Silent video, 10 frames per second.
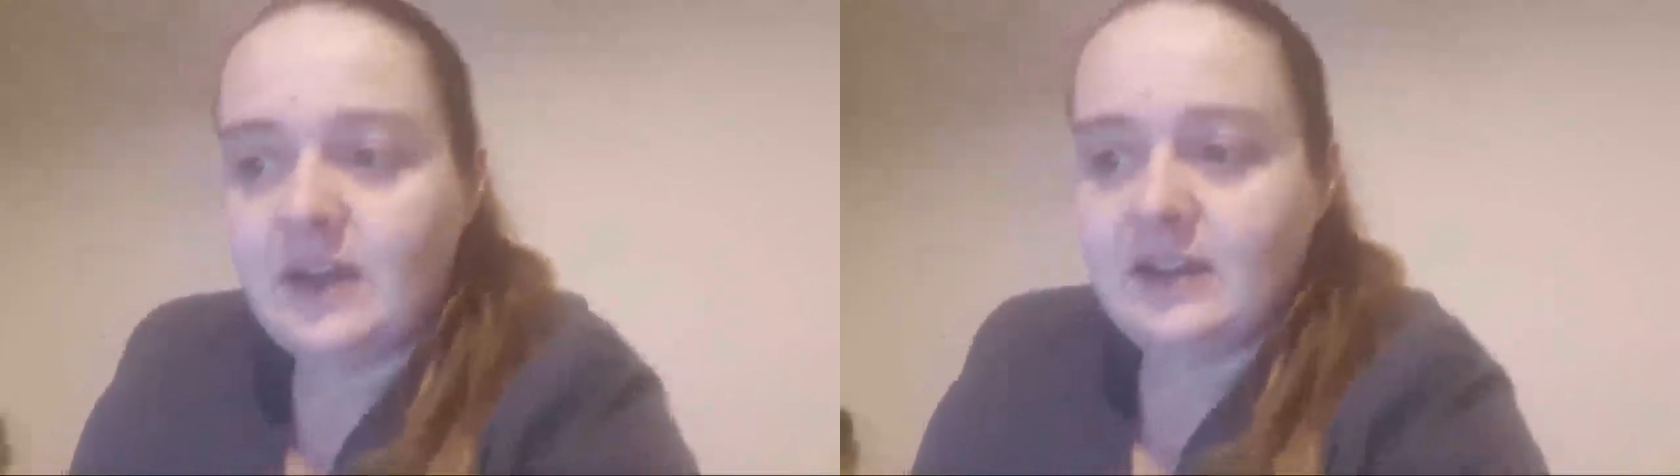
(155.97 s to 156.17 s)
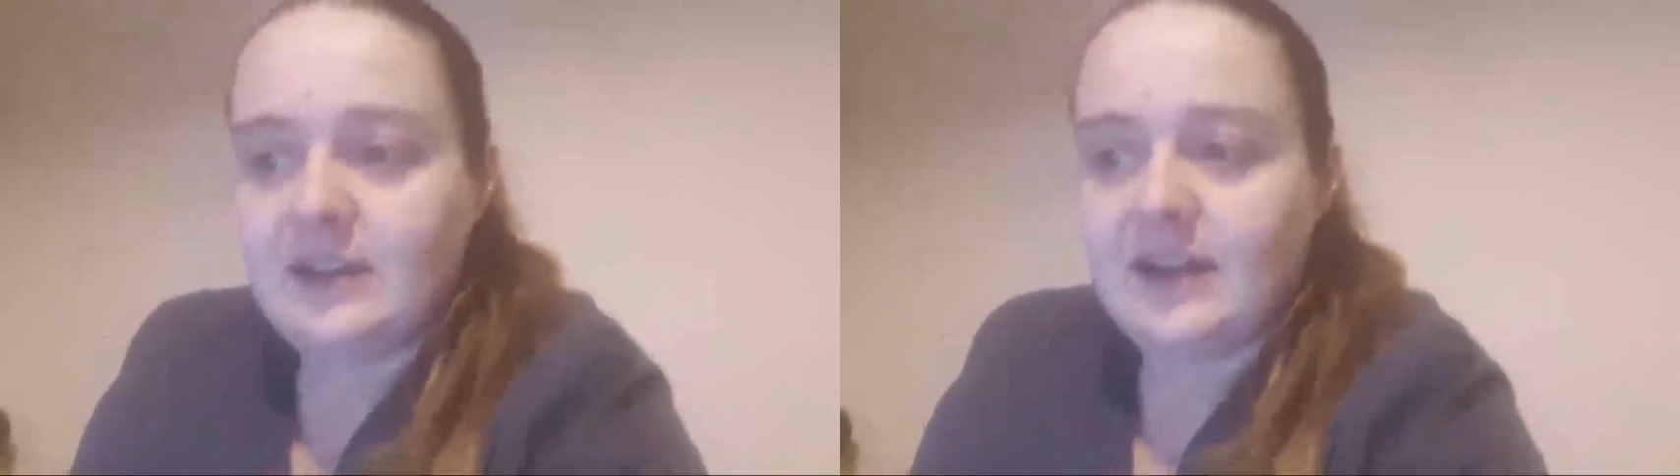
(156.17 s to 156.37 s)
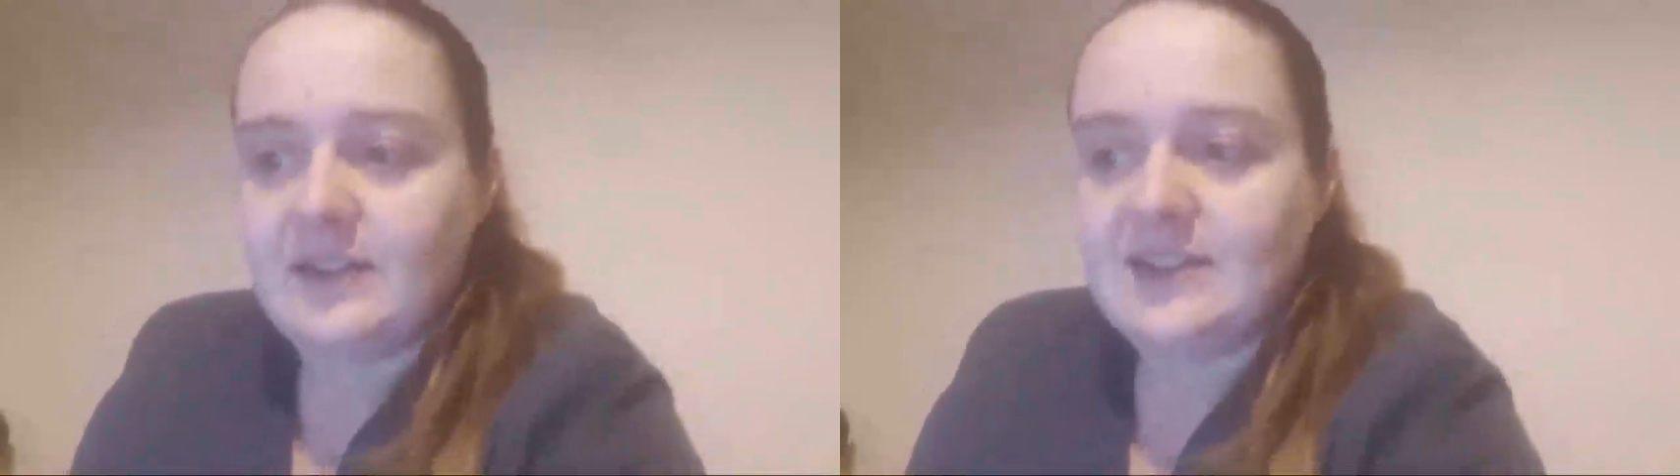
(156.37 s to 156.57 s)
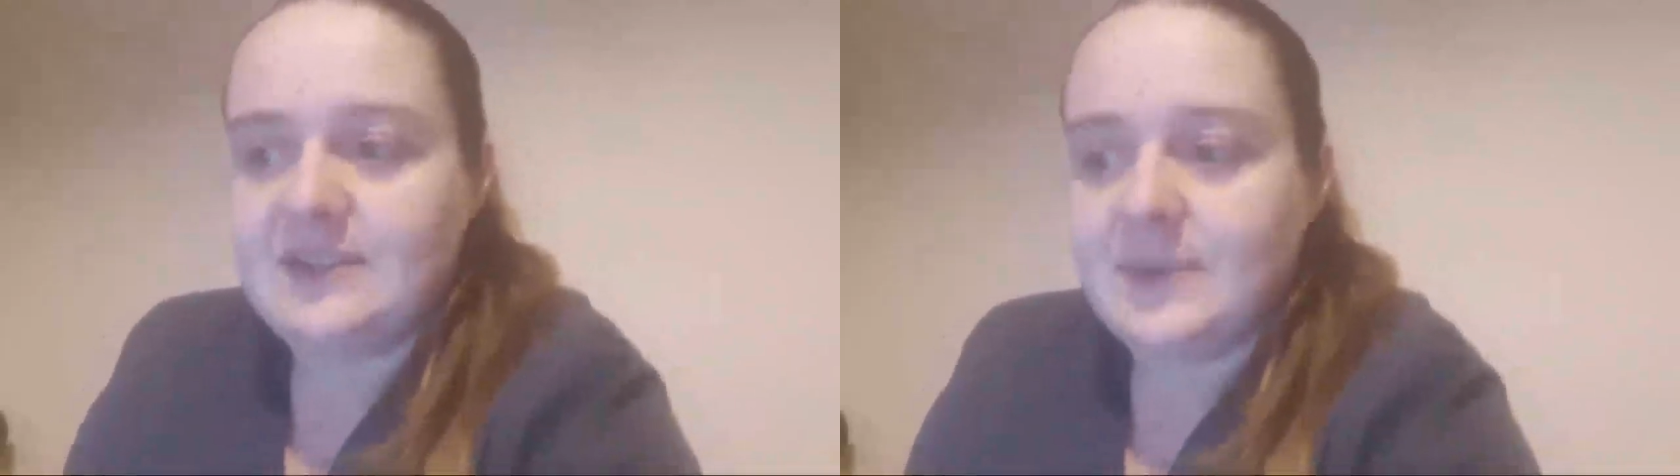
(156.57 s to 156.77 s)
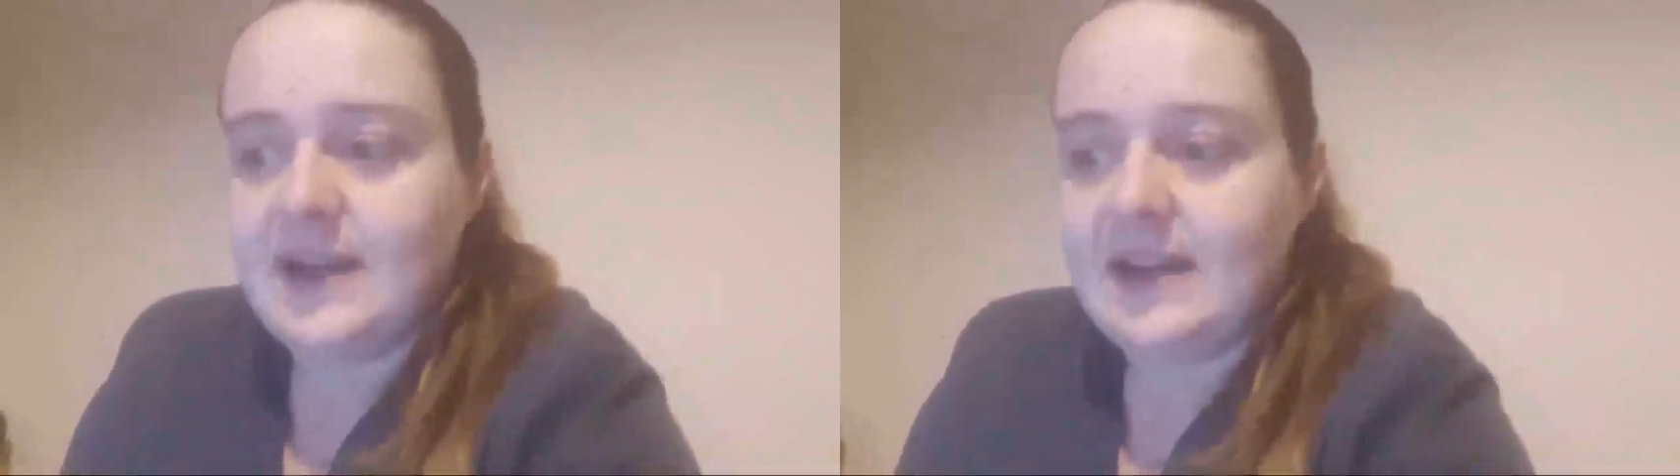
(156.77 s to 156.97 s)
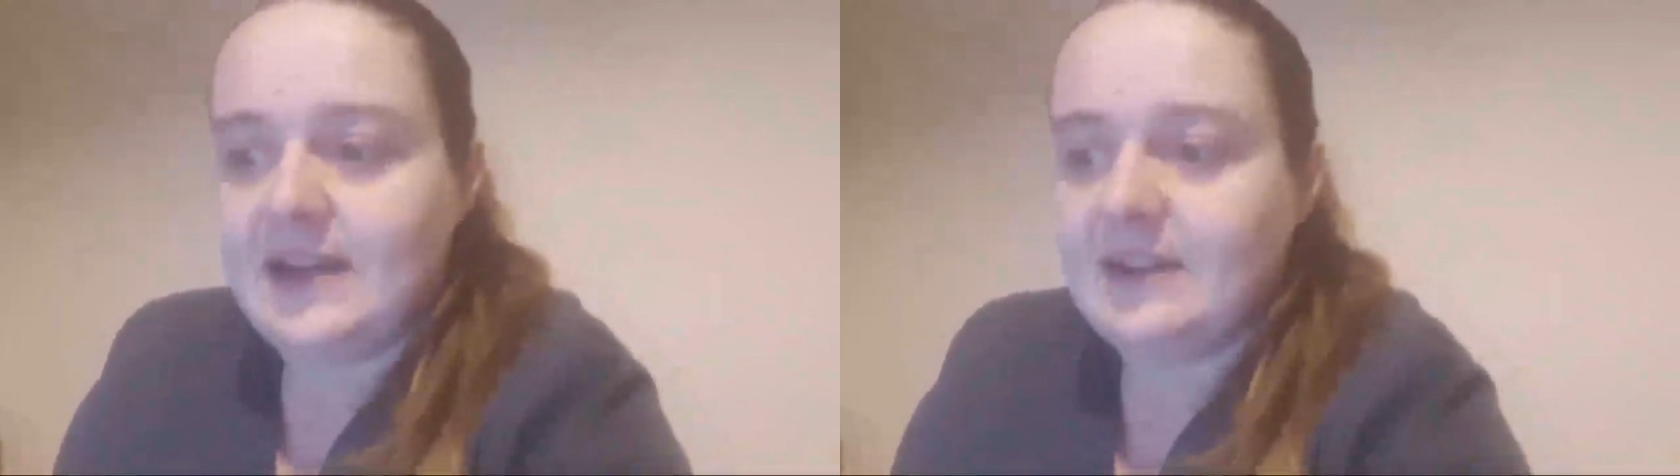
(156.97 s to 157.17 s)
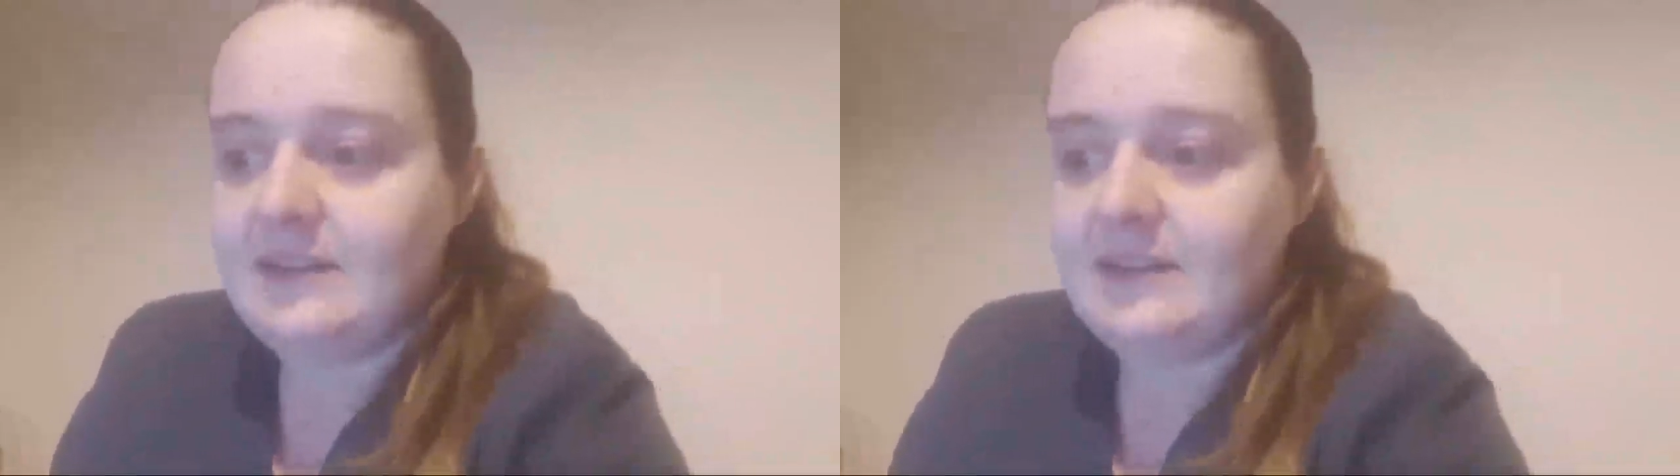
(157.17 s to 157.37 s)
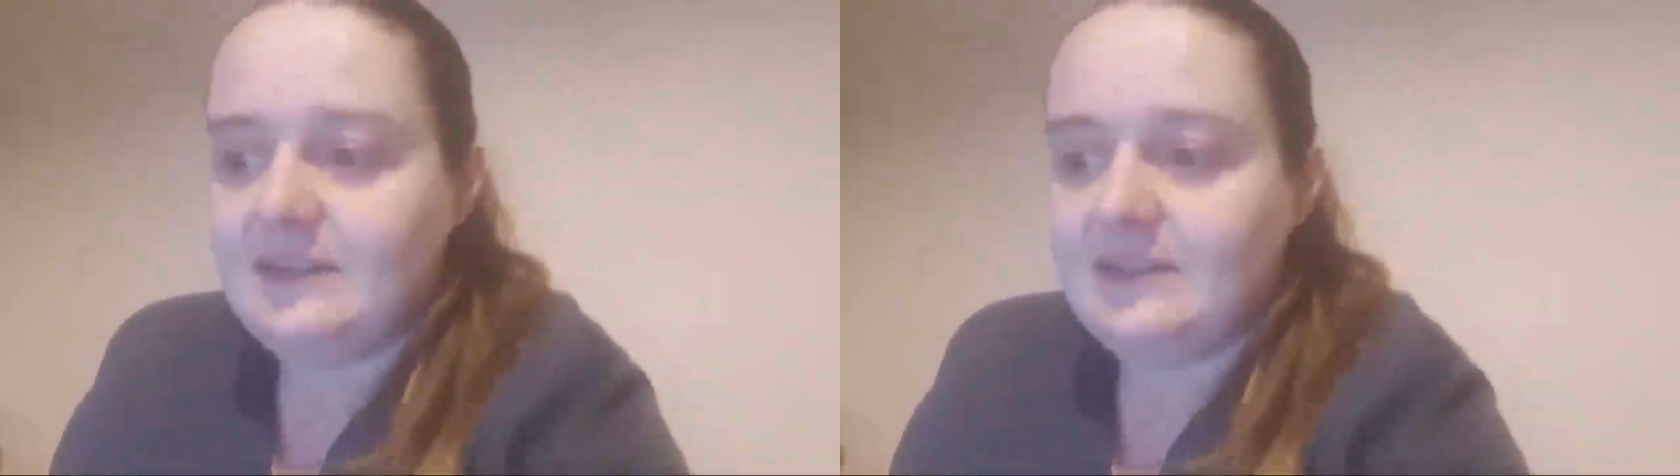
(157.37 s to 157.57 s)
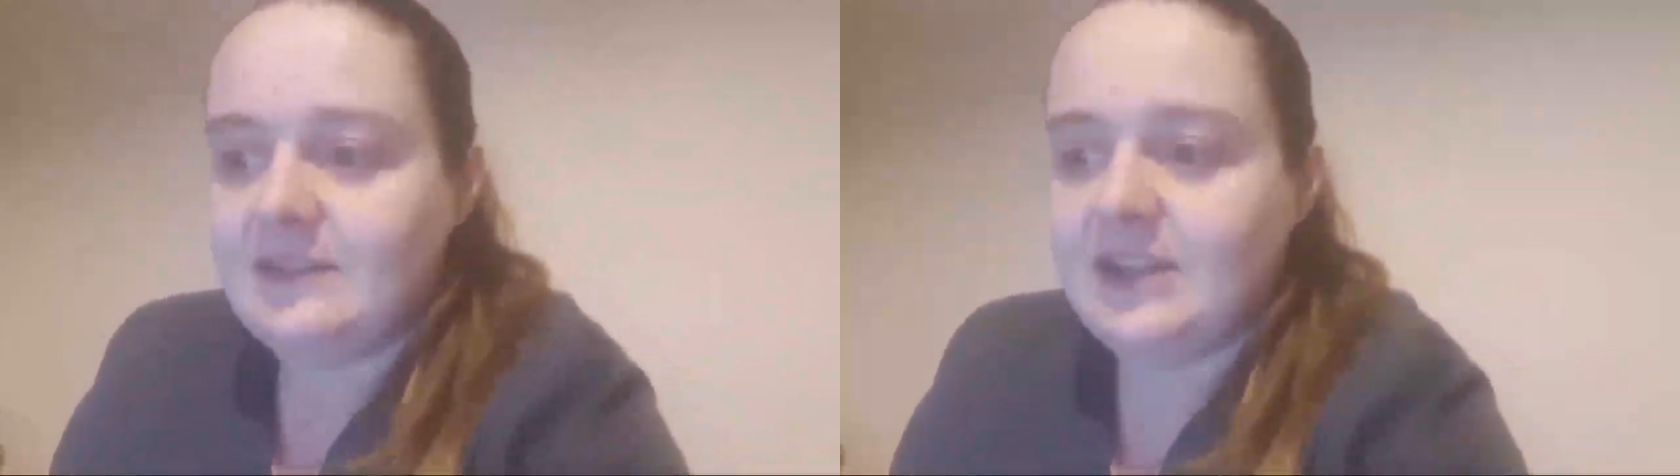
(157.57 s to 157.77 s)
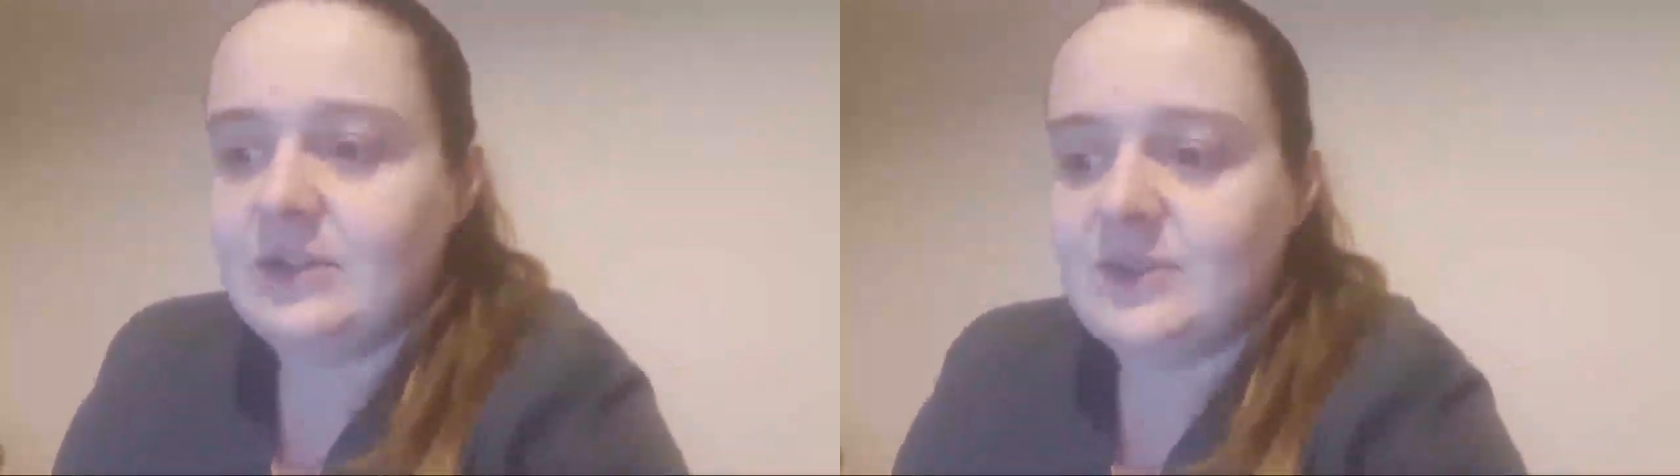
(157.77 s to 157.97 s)
Now, this is where
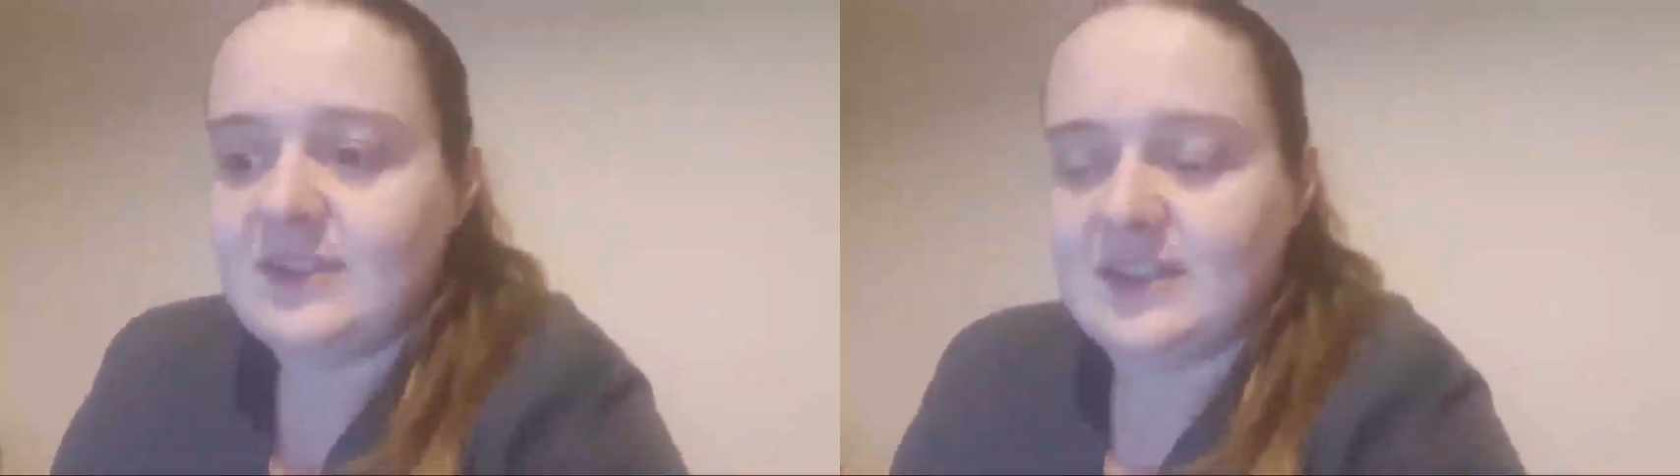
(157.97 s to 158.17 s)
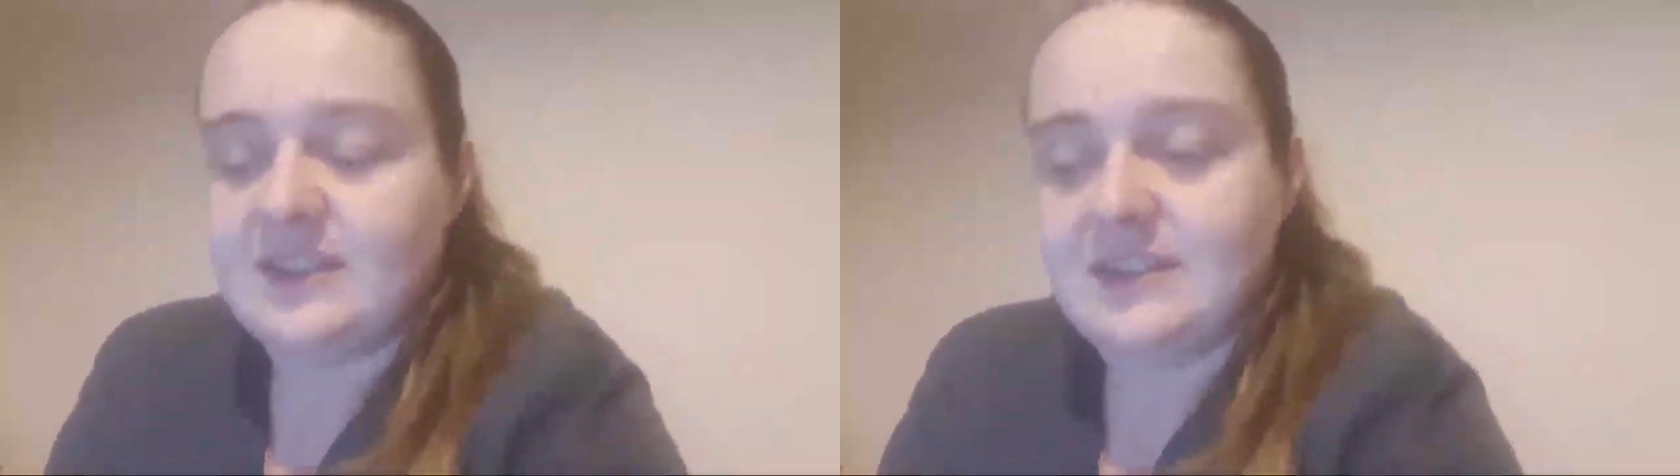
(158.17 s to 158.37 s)
the oocysts